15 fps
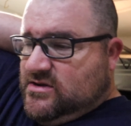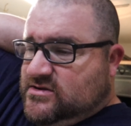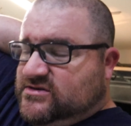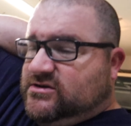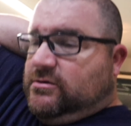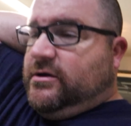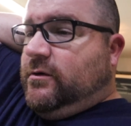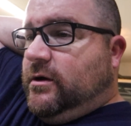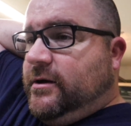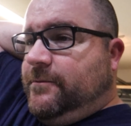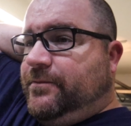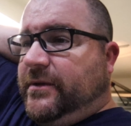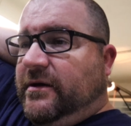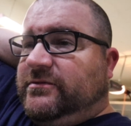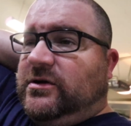So anyway,
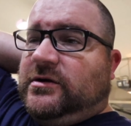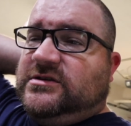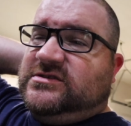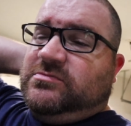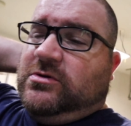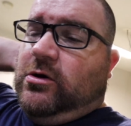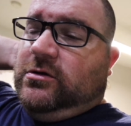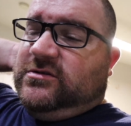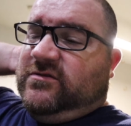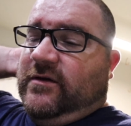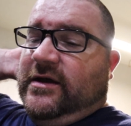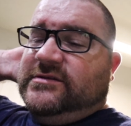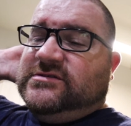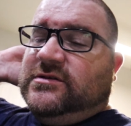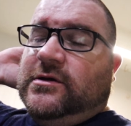I'm talking to some Colts
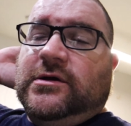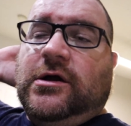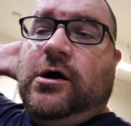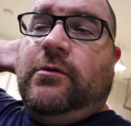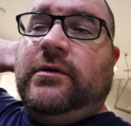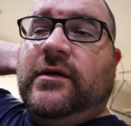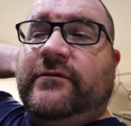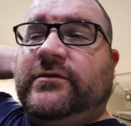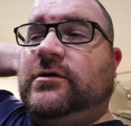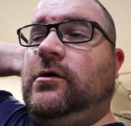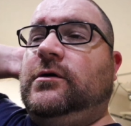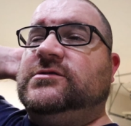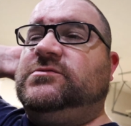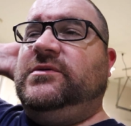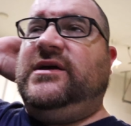fans and they're like, oh, we love the
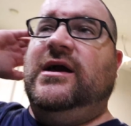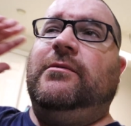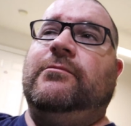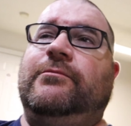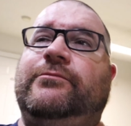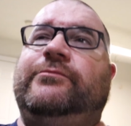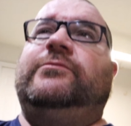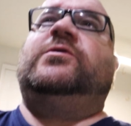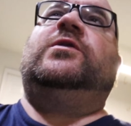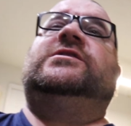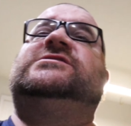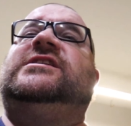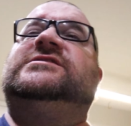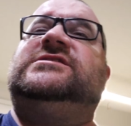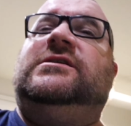Colts. We can't
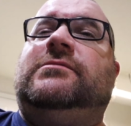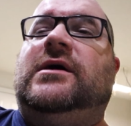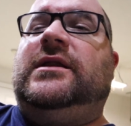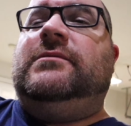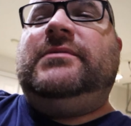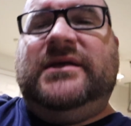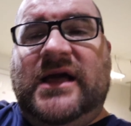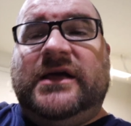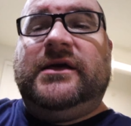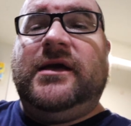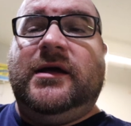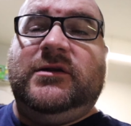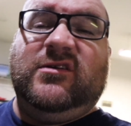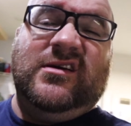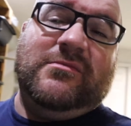criticize anybody. But yeah, you
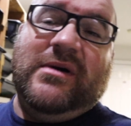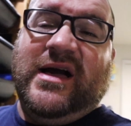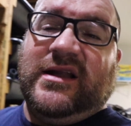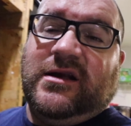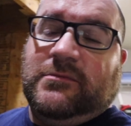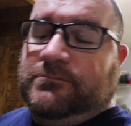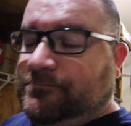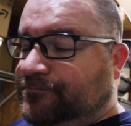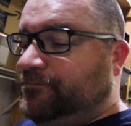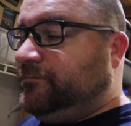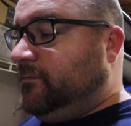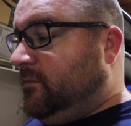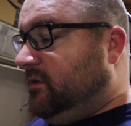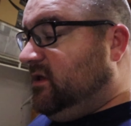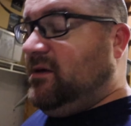can. You can get mad at them.
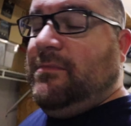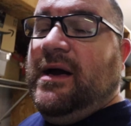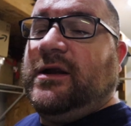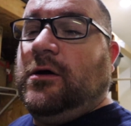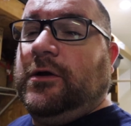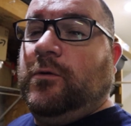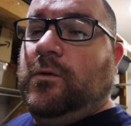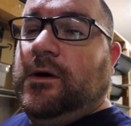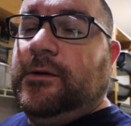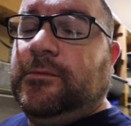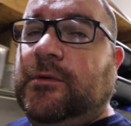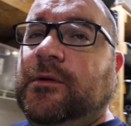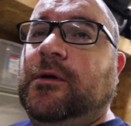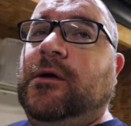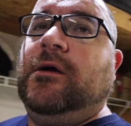Get mad all you want.
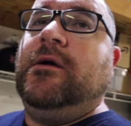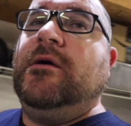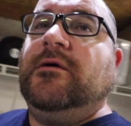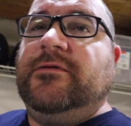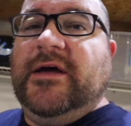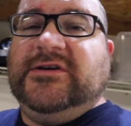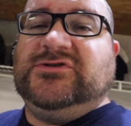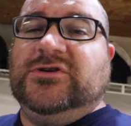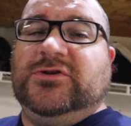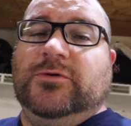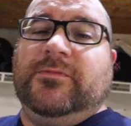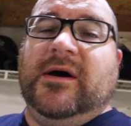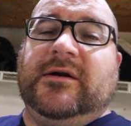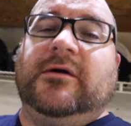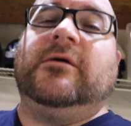They should do
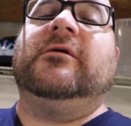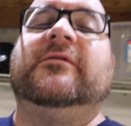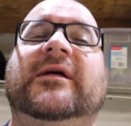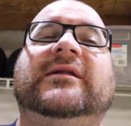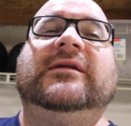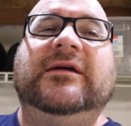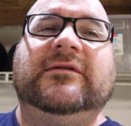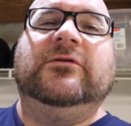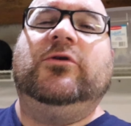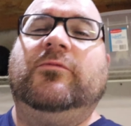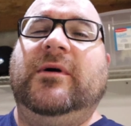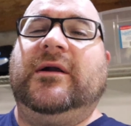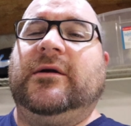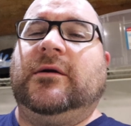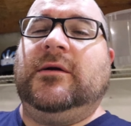better. They need to do
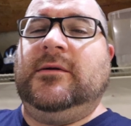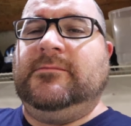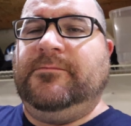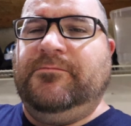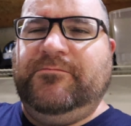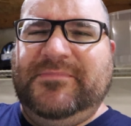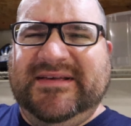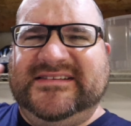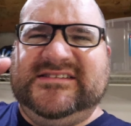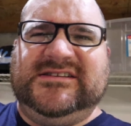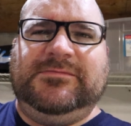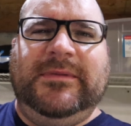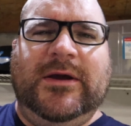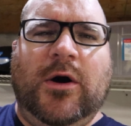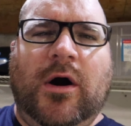better.
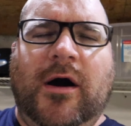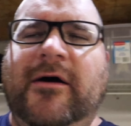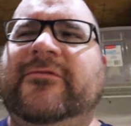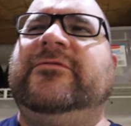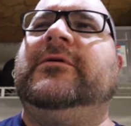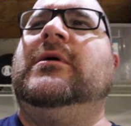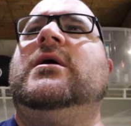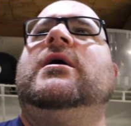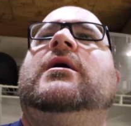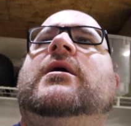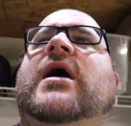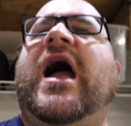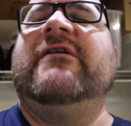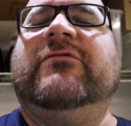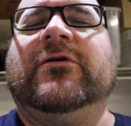Pisses me off
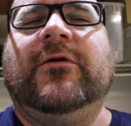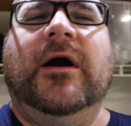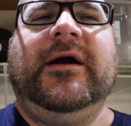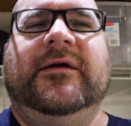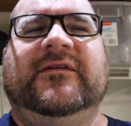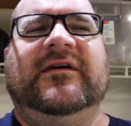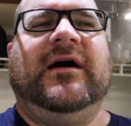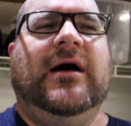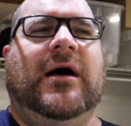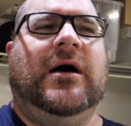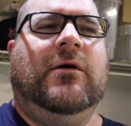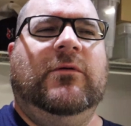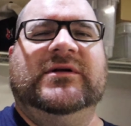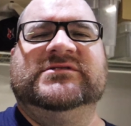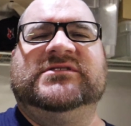have a great uh,
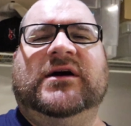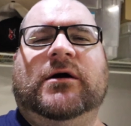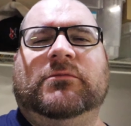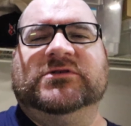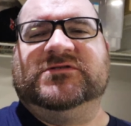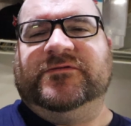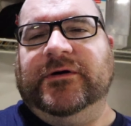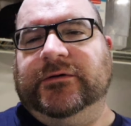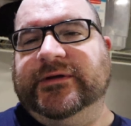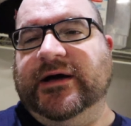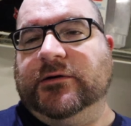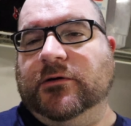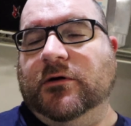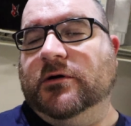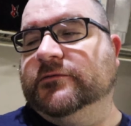Wednesday. I almost fell
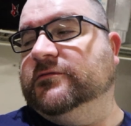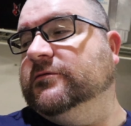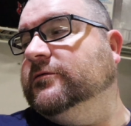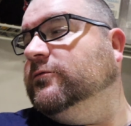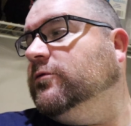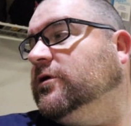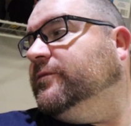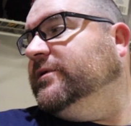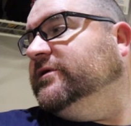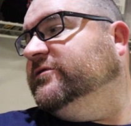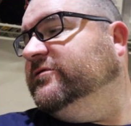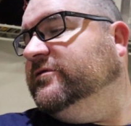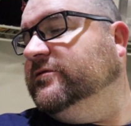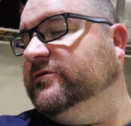down onto the workbench.